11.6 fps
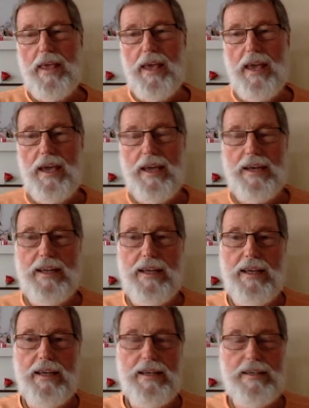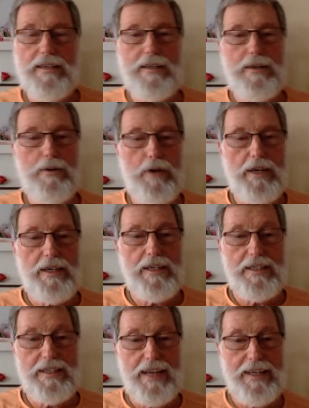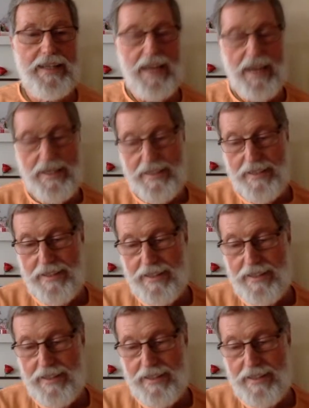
And he didn't quite understand that.